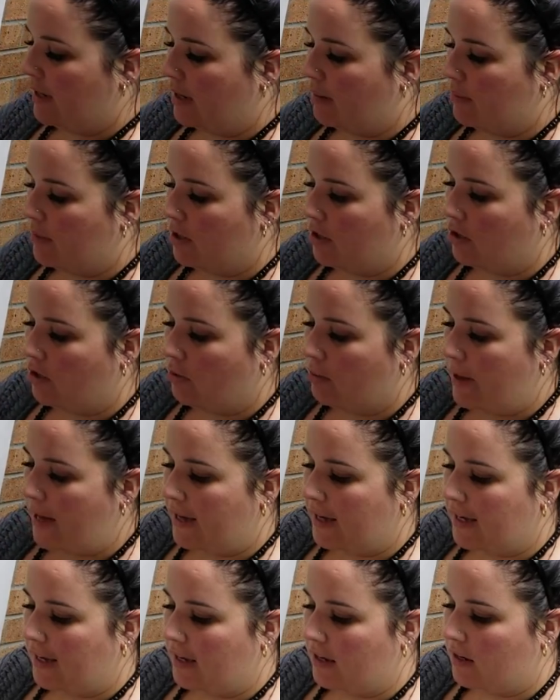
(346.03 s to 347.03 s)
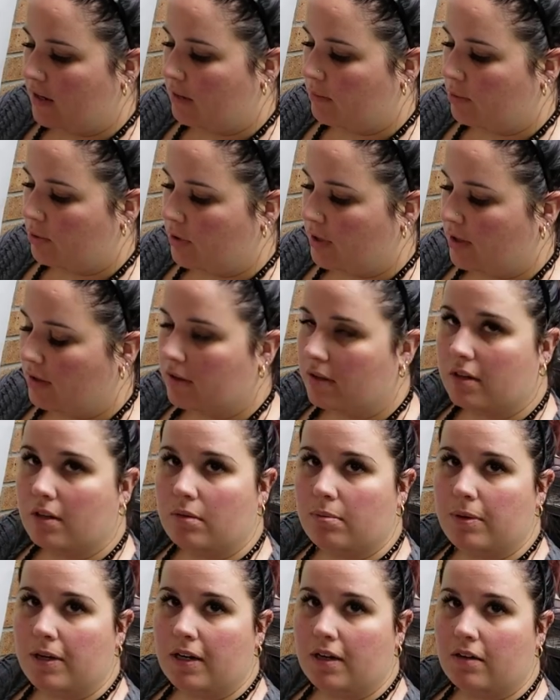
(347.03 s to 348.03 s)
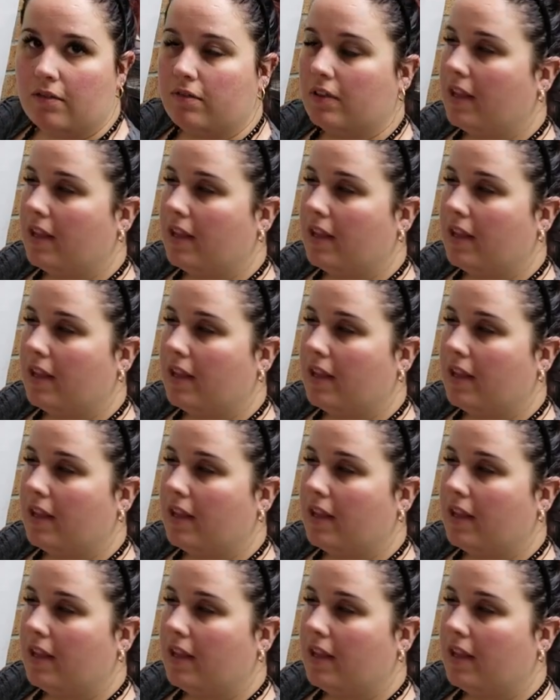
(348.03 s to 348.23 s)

I'm going to go back in and put a little bit of